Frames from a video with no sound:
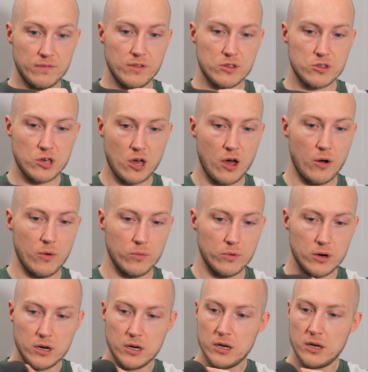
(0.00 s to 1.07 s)
of the toe.
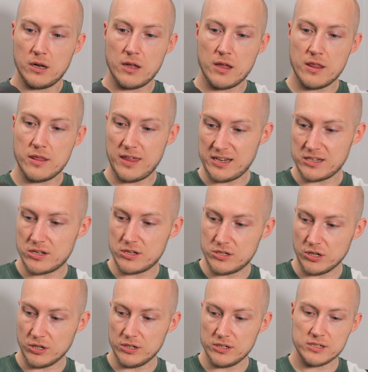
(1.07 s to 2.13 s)
This
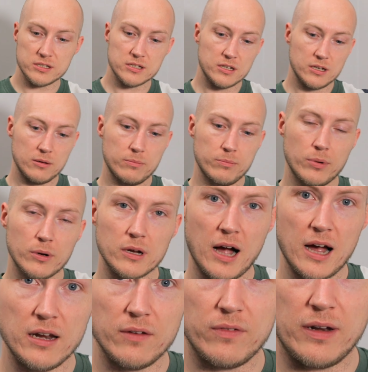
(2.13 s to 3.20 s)
does, but
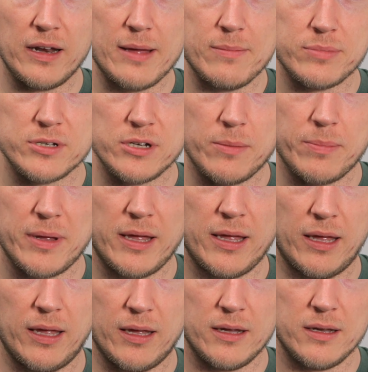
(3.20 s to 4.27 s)
kind of lips up
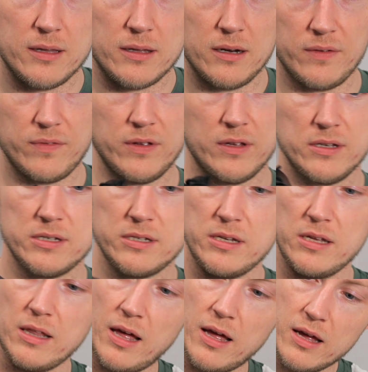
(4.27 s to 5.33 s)
here. Don't know if you can
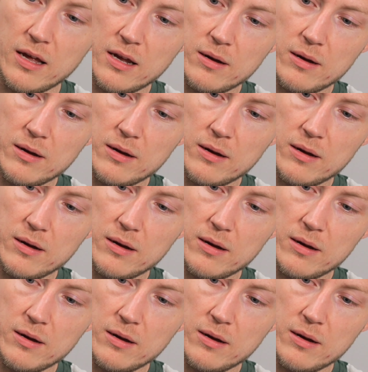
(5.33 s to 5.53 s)
see that,